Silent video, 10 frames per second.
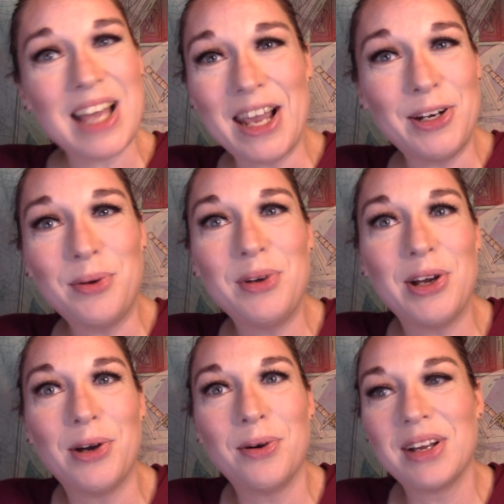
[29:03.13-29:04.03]
I don't
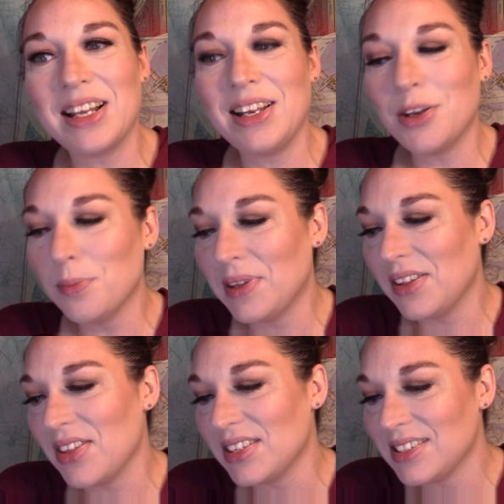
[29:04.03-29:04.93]
know, get a little bit of
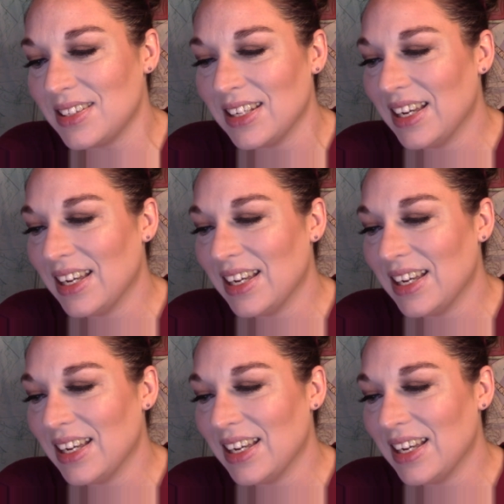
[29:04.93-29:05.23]
this